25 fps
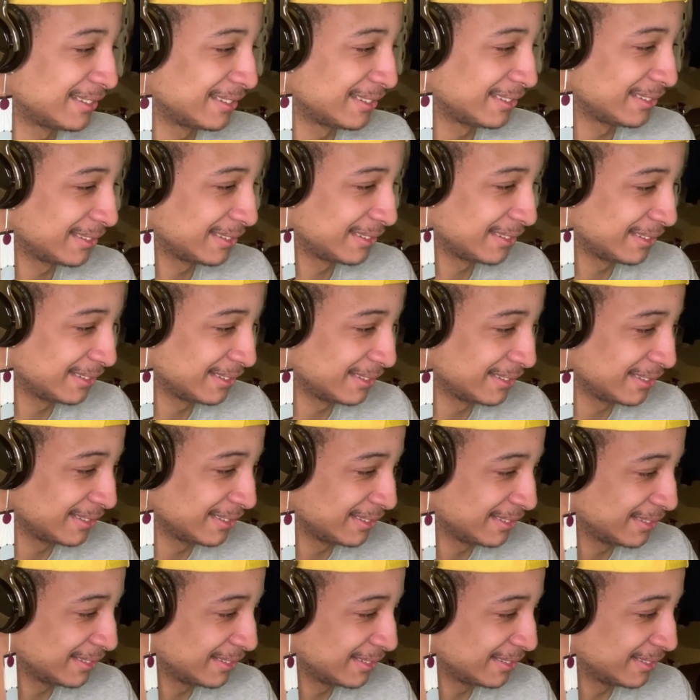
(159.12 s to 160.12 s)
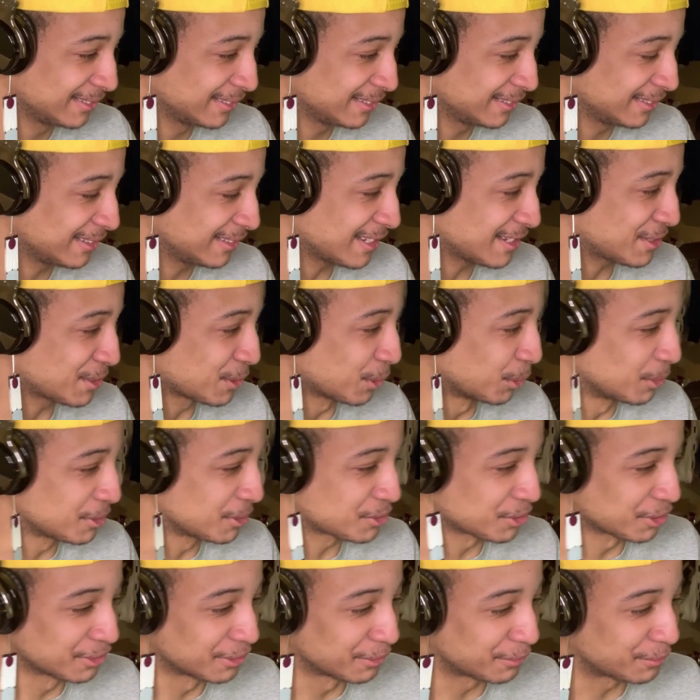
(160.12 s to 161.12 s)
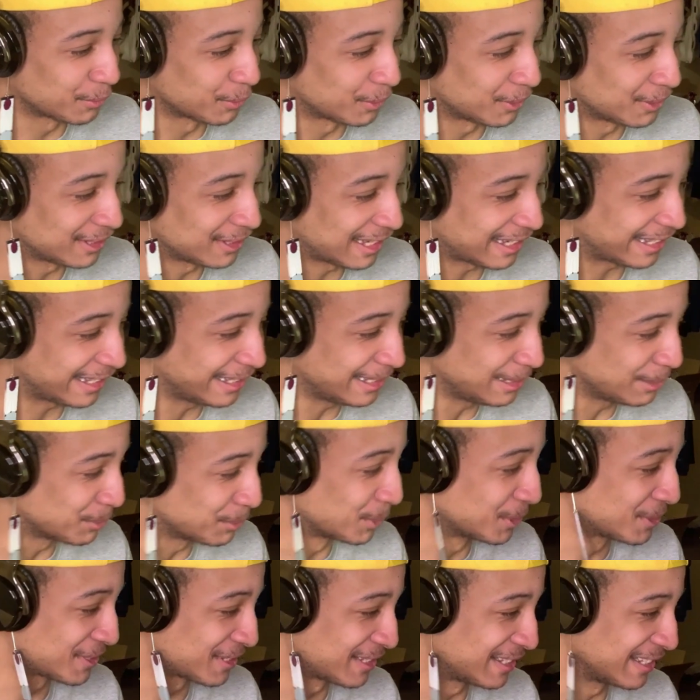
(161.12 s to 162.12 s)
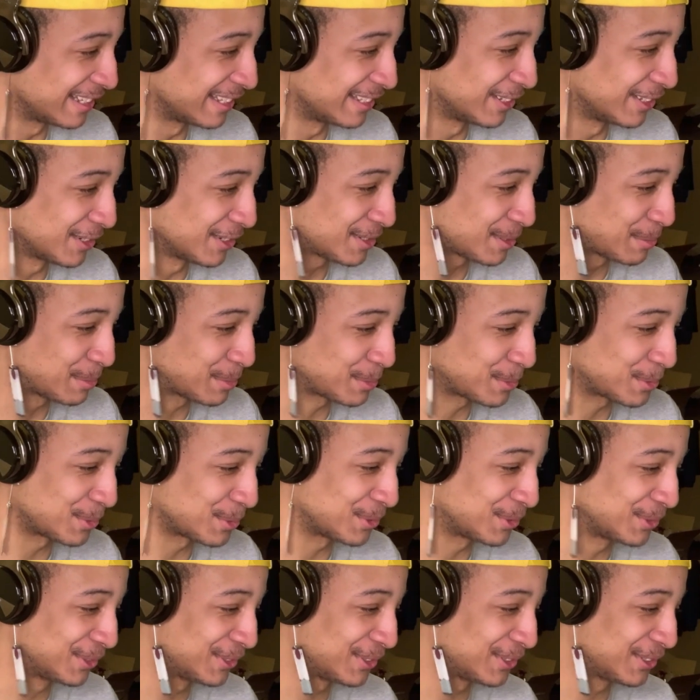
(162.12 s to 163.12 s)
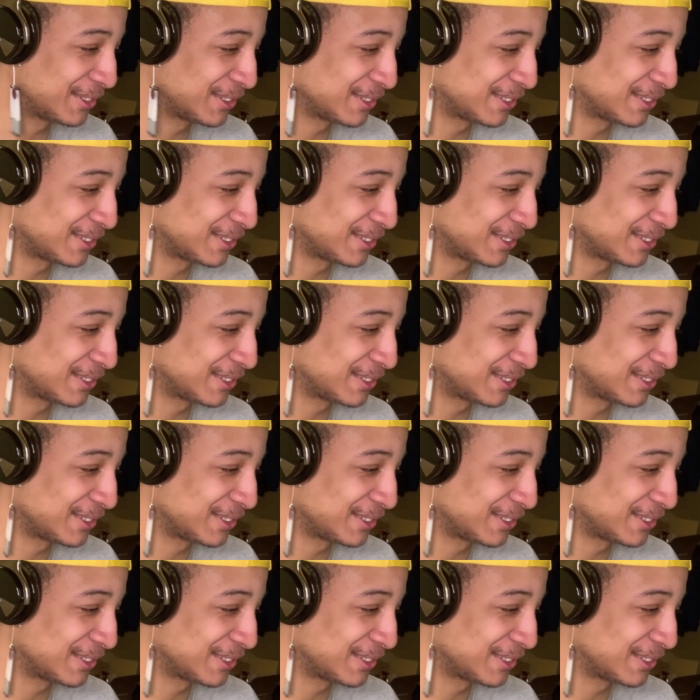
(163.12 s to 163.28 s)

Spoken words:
Yeah. This door is on the floor like he was in the last episode.